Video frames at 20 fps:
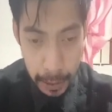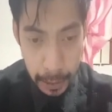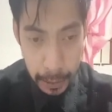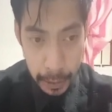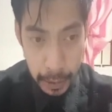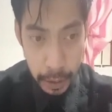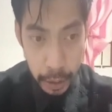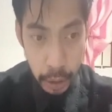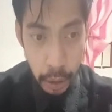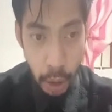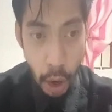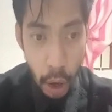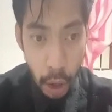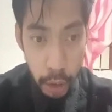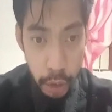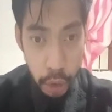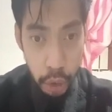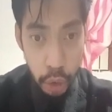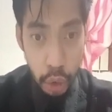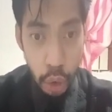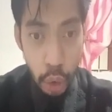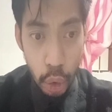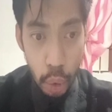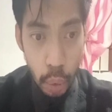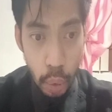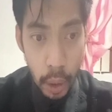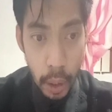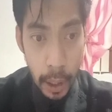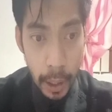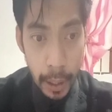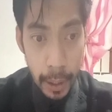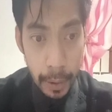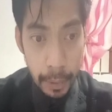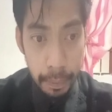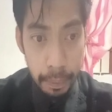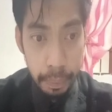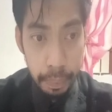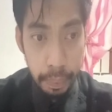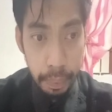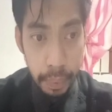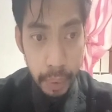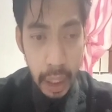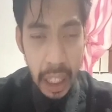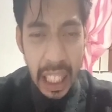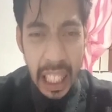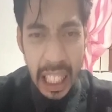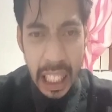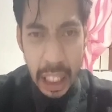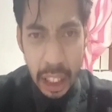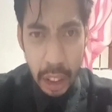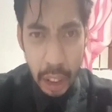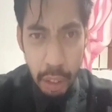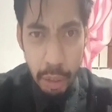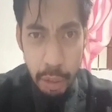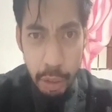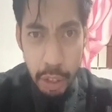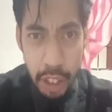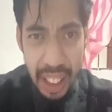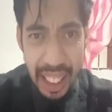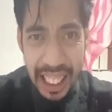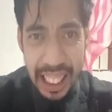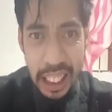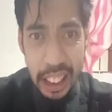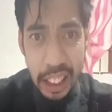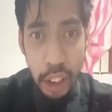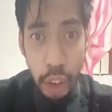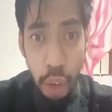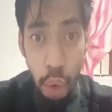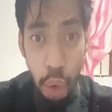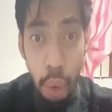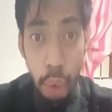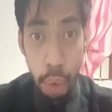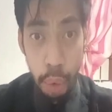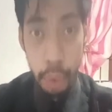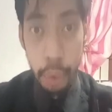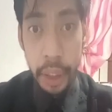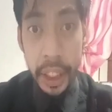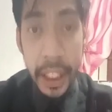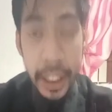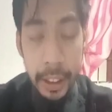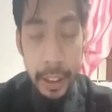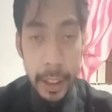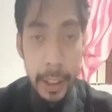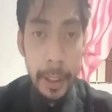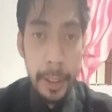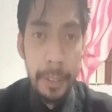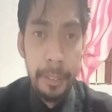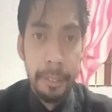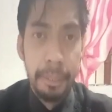it is also uh, it, it feels so real.